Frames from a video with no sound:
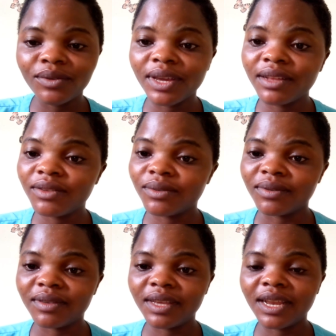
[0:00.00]
you get to
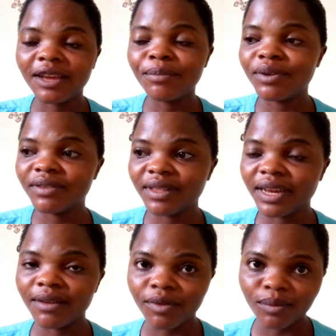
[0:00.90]
see like
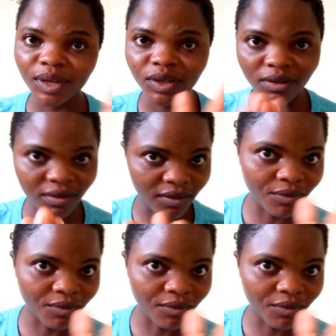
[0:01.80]
personal informations